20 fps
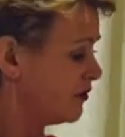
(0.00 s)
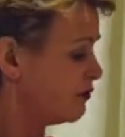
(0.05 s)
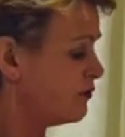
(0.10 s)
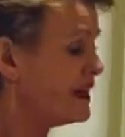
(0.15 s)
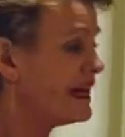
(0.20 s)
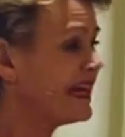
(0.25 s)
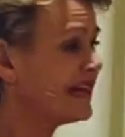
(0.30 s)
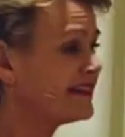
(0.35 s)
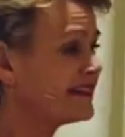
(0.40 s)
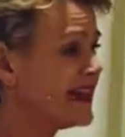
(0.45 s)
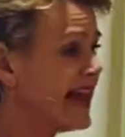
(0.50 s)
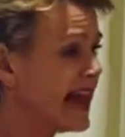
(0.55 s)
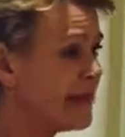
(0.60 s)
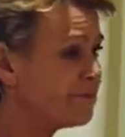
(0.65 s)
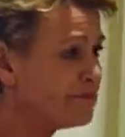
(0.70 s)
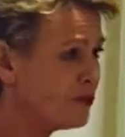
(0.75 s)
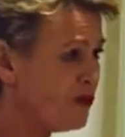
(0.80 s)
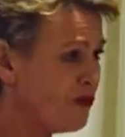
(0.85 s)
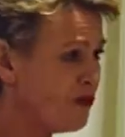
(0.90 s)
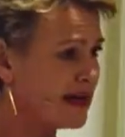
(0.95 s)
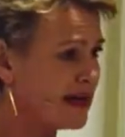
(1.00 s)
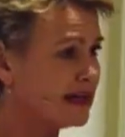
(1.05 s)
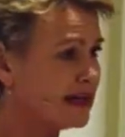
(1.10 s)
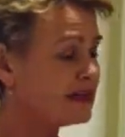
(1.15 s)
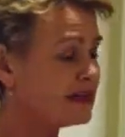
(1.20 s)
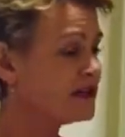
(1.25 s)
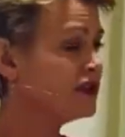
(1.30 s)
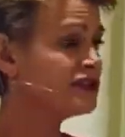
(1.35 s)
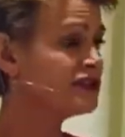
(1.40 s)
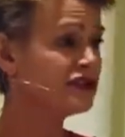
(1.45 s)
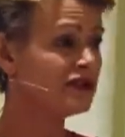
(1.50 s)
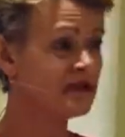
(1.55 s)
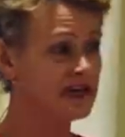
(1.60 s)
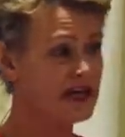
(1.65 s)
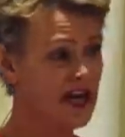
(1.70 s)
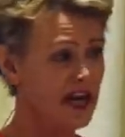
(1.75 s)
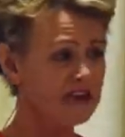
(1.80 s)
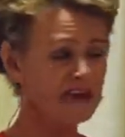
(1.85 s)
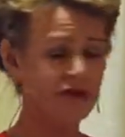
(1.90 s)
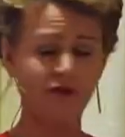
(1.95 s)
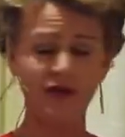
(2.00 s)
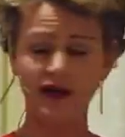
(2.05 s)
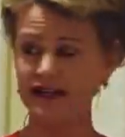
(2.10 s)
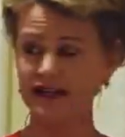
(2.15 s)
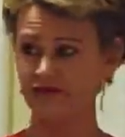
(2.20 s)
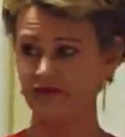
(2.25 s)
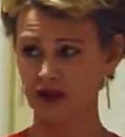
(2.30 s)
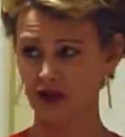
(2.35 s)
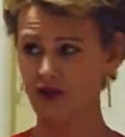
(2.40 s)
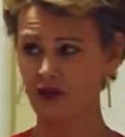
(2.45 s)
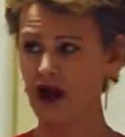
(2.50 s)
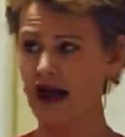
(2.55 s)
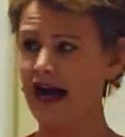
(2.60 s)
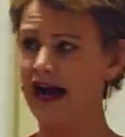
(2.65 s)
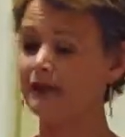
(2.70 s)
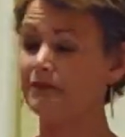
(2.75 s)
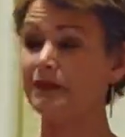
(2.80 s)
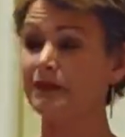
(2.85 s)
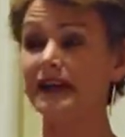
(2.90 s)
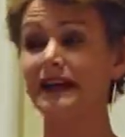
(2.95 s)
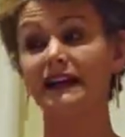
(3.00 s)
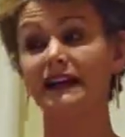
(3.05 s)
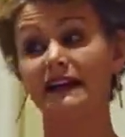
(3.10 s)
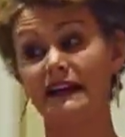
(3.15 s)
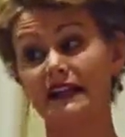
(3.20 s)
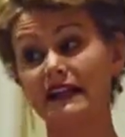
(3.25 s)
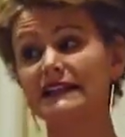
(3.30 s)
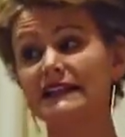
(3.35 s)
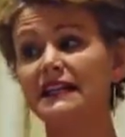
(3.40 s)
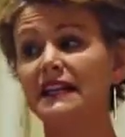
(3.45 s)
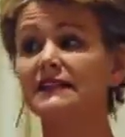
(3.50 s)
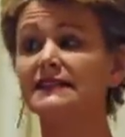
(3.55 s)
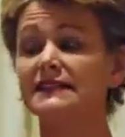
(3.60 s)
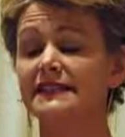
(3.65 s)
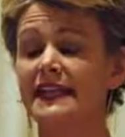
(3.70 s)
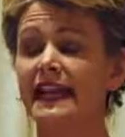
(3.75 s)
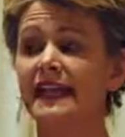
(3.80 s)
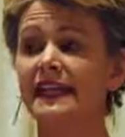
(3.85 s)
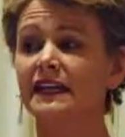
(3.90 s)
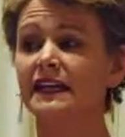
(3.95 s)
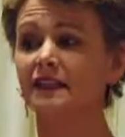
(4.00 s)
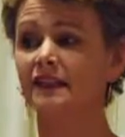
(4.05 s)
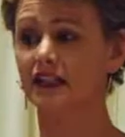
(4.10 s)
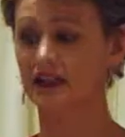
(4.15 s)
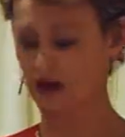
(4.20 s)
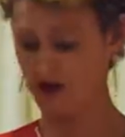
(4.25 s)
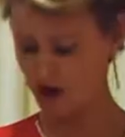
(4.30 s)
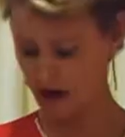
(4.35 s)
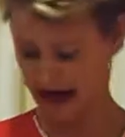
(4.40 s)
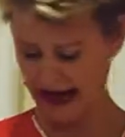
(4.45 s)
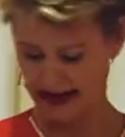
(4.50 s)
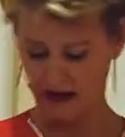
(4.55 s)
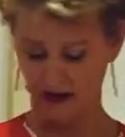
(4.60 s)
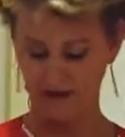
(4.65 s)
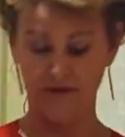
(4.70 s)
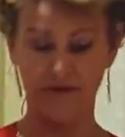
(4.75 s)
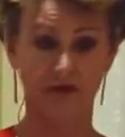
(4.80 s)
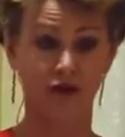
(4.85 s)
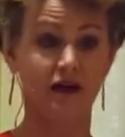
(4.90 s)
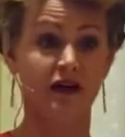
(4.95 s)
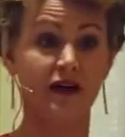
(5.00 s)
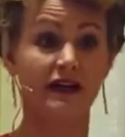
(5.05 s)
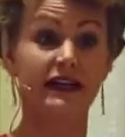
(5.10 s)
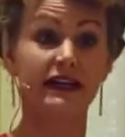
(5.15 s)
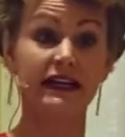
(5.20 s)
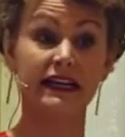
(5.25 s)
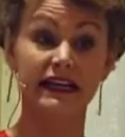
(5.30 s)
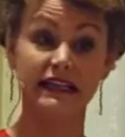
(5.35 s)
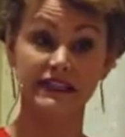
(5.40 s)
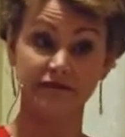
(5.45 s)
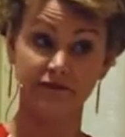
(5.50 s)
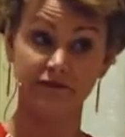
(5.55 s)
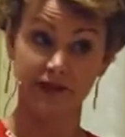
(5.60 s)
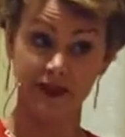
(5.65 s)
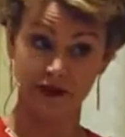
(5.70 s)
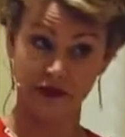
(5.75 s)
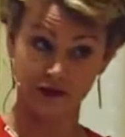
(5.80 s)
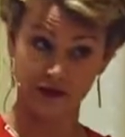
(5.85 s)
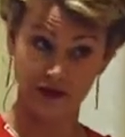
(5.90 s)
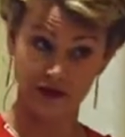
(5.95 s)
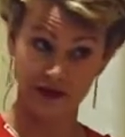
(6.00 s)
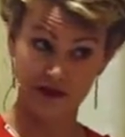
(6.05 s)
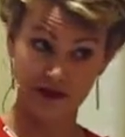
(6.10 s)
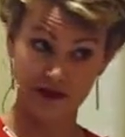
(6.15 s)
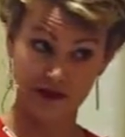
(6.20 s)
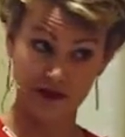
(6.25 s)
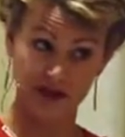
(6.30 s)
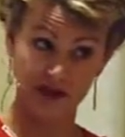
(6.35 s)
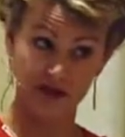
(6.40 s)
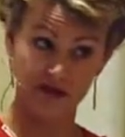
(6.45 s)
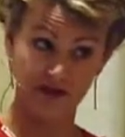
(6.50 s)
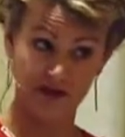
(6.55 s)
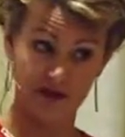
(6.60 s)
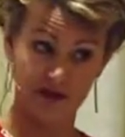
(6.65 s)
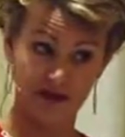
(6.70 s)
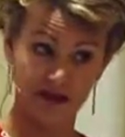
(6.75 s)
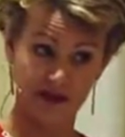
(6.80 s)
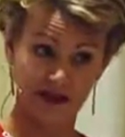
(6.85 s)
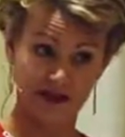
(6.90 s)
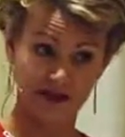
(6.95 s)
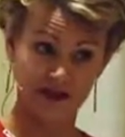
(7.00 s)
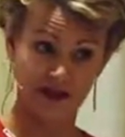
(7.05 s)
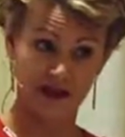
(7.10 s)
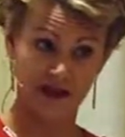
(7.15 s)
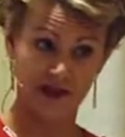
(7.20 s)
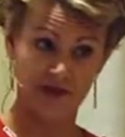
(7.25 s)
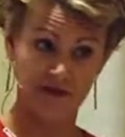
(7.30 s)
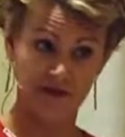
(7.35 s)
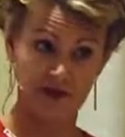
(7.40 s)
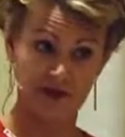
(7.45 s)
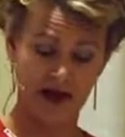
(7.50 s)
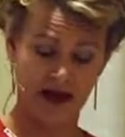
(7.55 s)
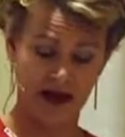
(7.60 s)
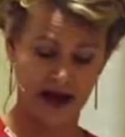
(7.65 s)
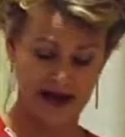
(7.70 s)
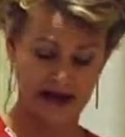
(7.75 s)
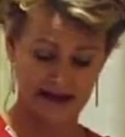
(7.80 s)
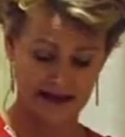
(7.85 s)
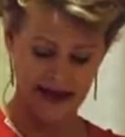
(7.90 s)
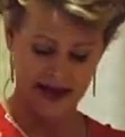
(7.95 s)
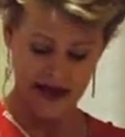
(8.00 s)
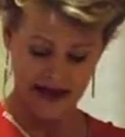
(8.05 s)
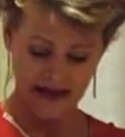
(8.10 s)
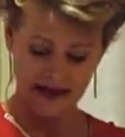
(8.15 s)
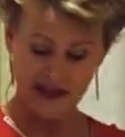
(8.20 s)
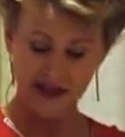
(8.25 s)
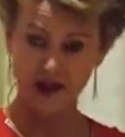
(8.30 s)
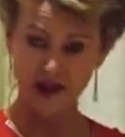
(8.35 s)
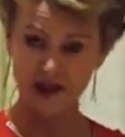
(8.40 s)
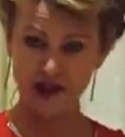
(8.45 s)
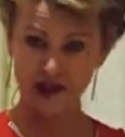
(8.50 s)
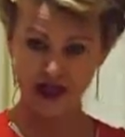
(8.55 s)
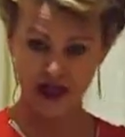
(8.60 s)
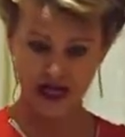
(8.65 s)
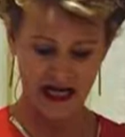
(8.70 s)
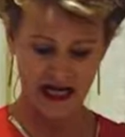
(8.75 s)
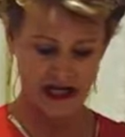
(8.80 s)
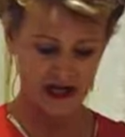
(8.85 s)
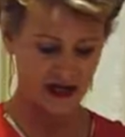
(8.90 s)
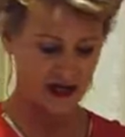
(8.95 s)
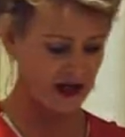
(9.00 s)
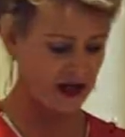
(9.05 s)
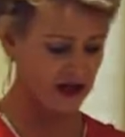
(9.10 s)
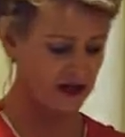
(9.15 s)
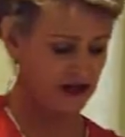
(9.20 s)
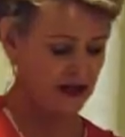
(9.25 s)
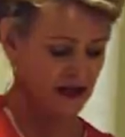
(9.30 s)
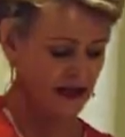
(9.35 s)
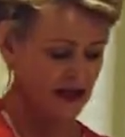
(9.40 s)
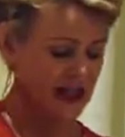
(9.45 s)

we at that point could do another one if you want, but it does take a little while for individuals to do a constructed response, to share,